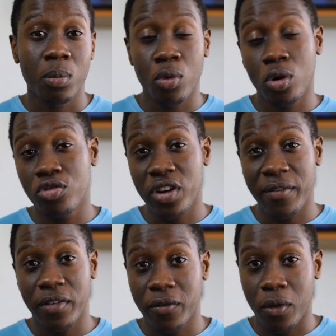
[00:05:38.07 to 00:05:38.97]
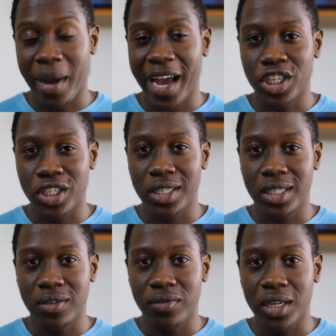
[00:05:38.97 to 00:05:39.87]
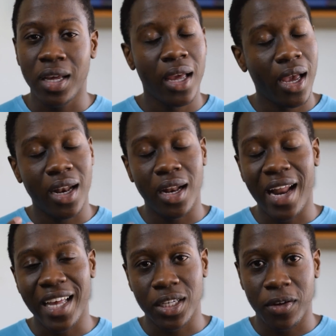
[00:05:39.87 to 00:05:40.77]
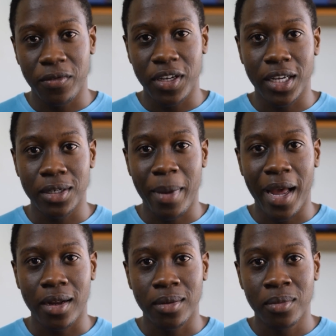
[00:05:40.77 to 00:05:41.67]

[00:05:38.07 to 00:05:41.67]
more traffic from IGTV in a nice, convenient manner.